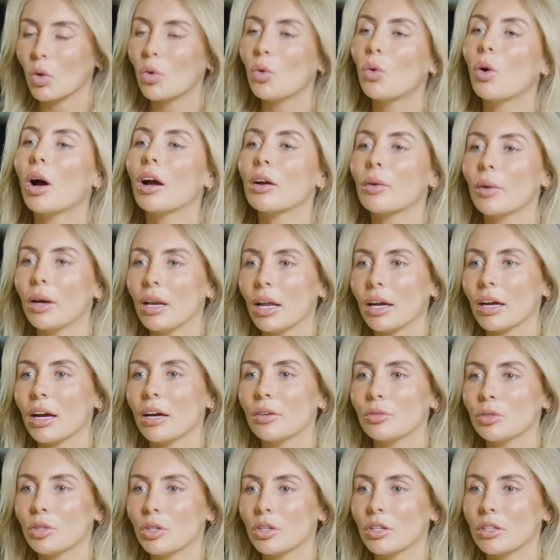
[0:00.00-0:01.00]
Oh, I quite like
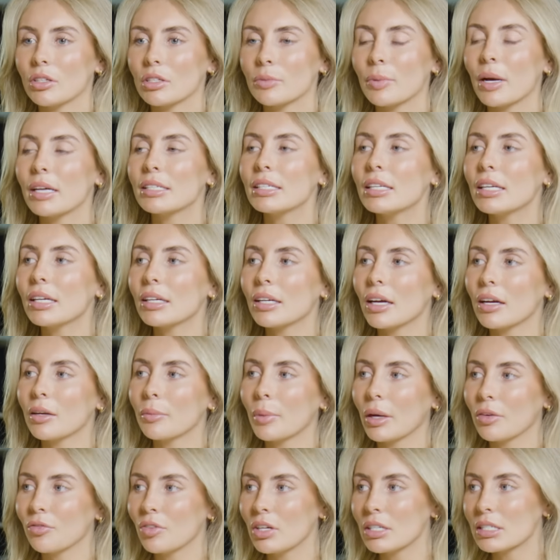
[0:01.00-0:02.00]
outdoors. But I did a
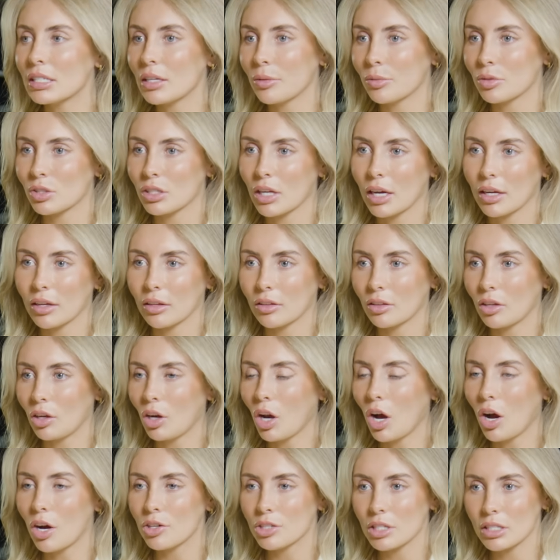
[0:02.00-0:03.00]
gangbang recently, which is like the
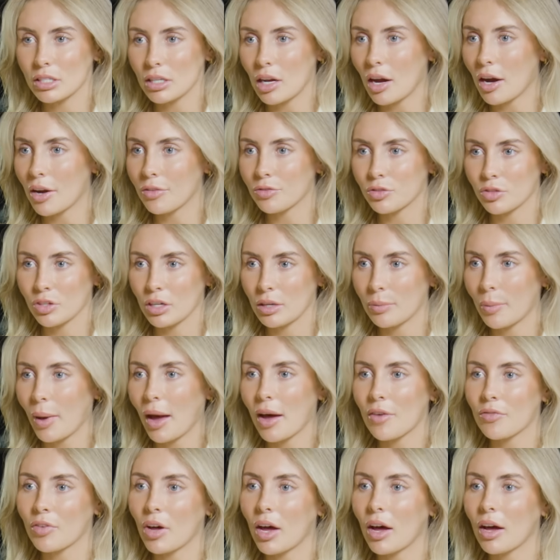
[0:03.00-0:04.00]
largest live stream
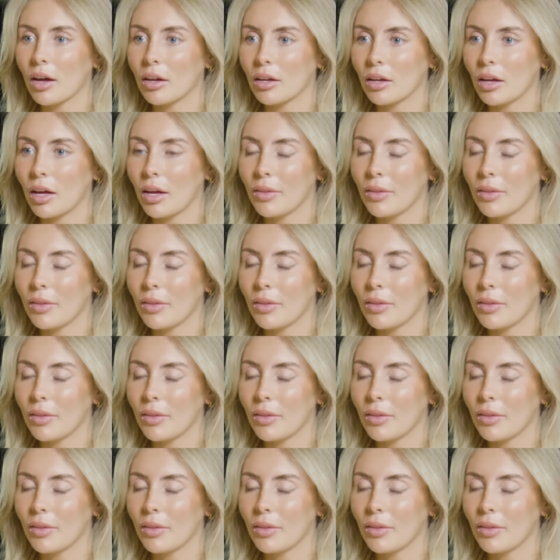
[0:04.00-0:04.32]
ever.